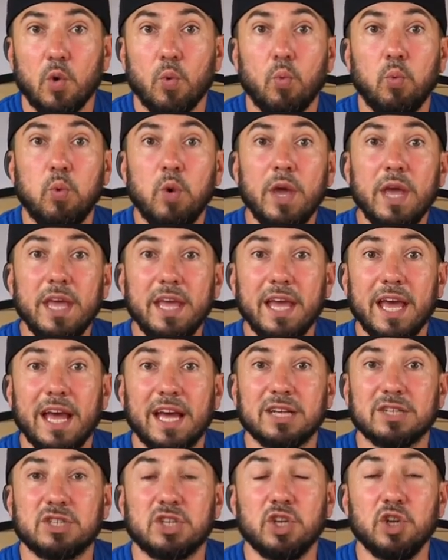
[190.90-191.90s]
we
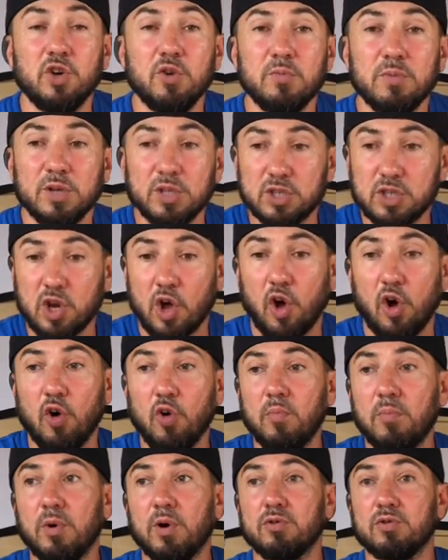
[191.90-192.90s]
as humans
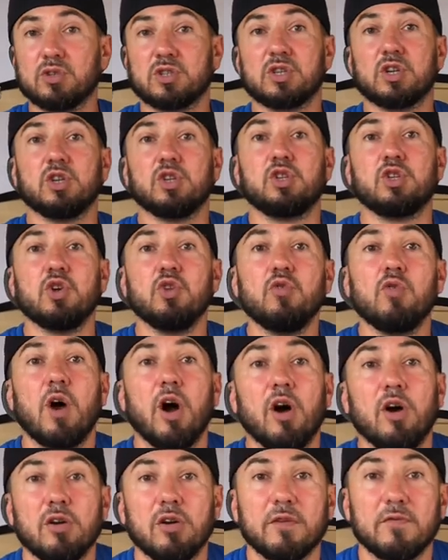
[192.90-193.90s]
almost do
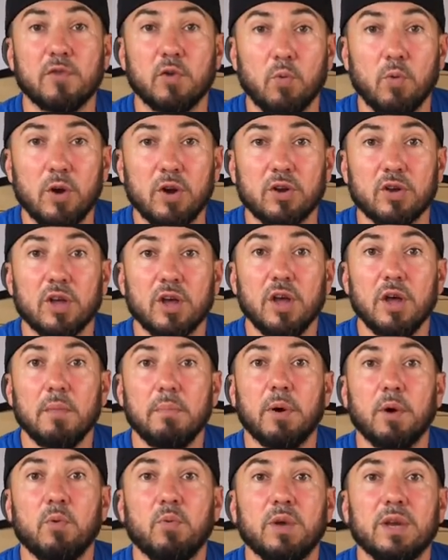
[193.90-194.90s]
all of the work.
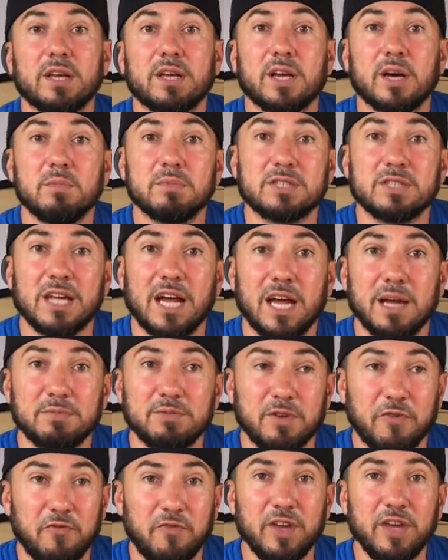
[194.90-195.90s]
But when it comes time
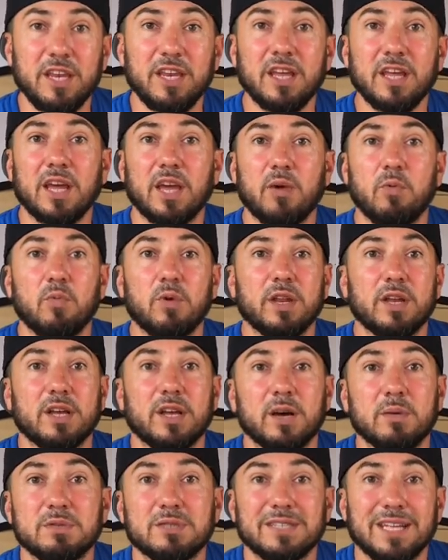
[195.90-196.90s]
to feeding, and when it
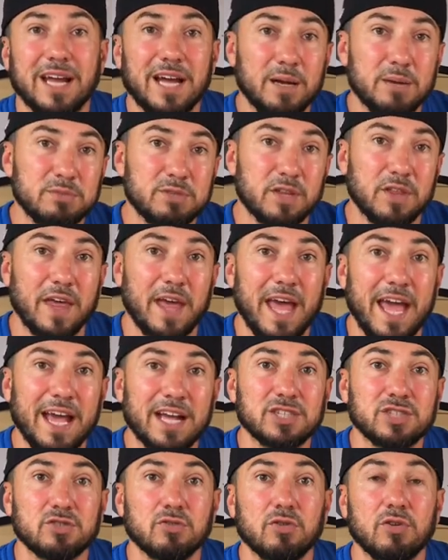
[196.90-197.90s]
comes time to the
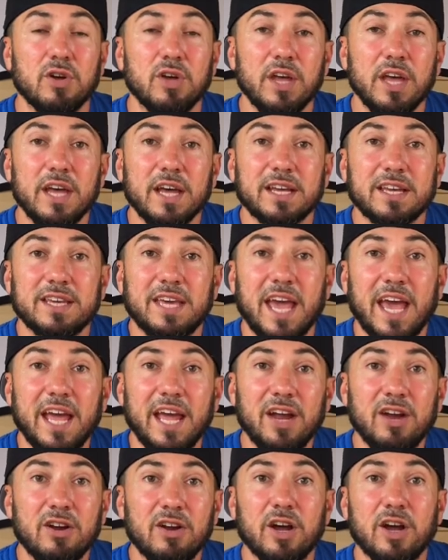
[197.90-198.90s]
actual
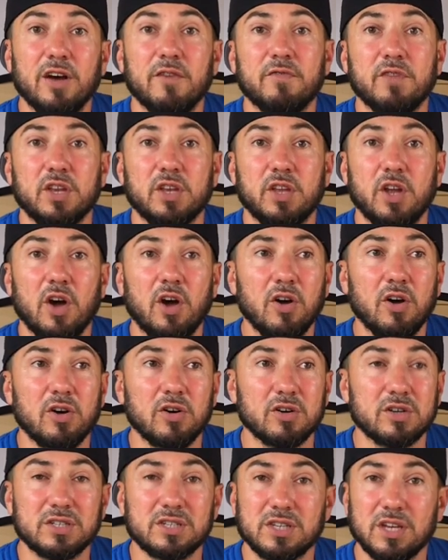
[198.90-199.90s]
care of the
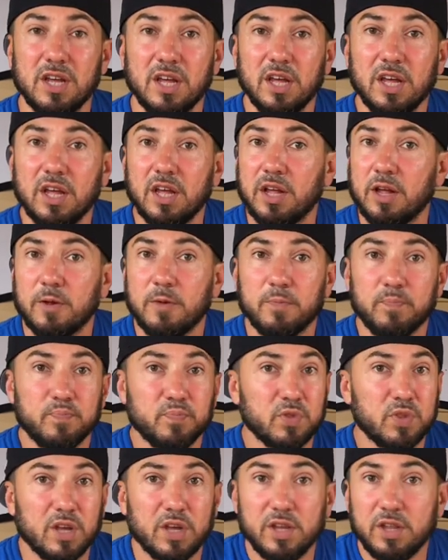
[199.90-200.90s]
dogs,
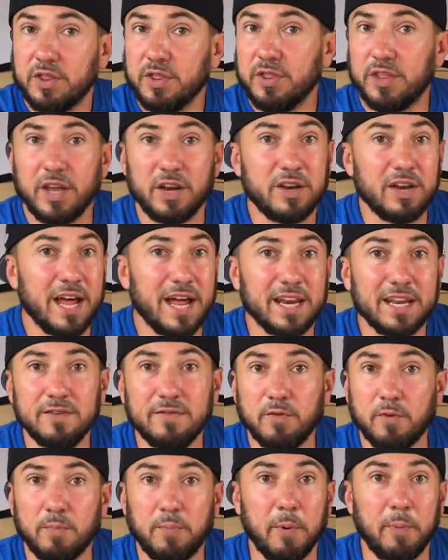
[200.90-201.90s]
they're not
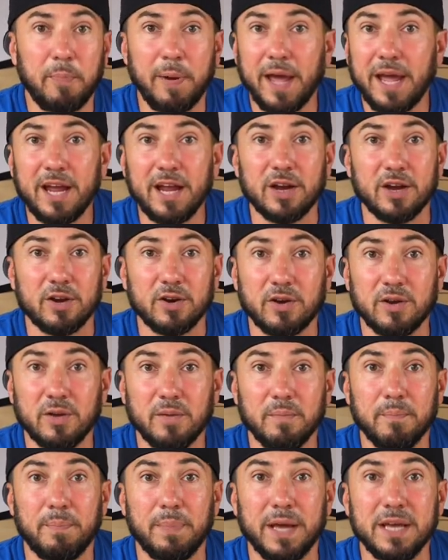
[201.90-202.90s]
even prepared,
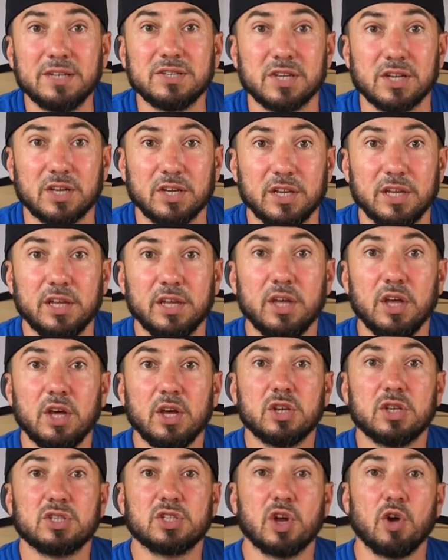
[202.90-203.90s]
basically.
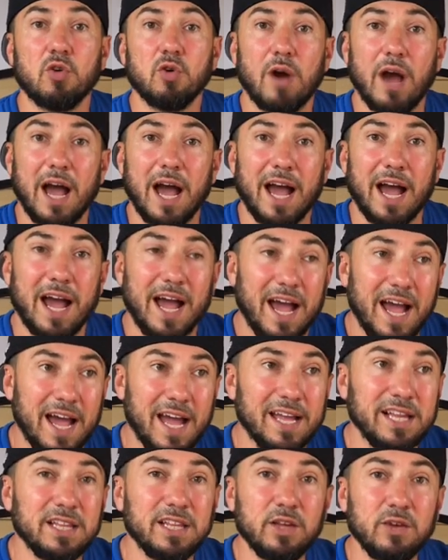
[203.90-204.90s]
So I
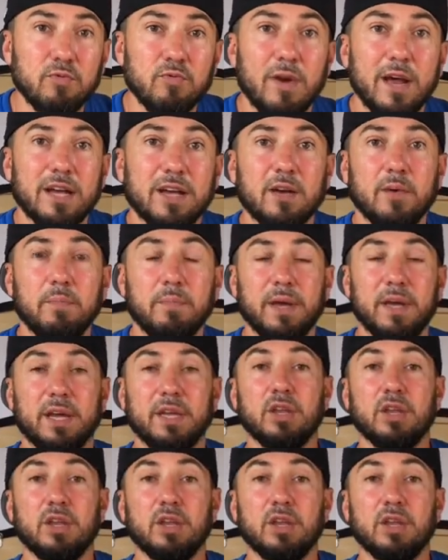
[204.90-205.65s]
highly recommend